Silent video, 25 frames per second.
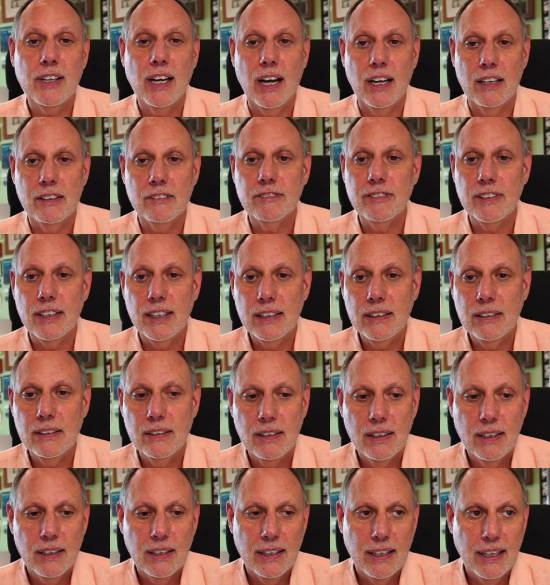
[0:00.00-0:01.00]

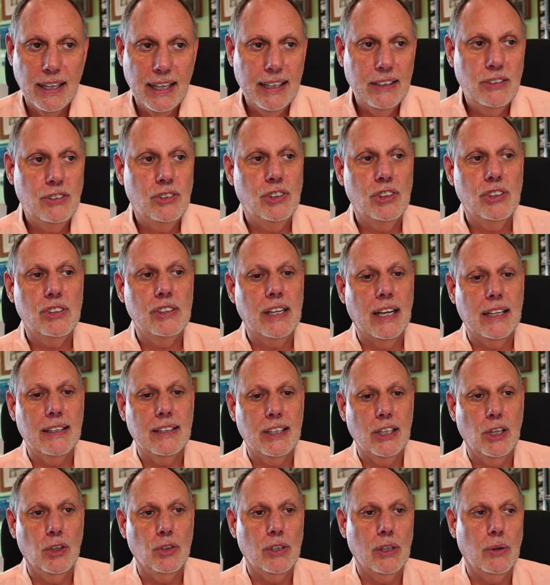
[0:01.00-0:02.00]
conflict. It's just not
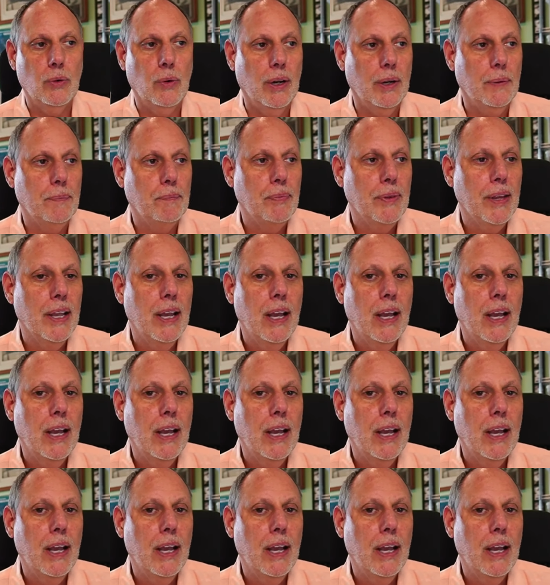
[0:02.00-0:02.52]
the only one.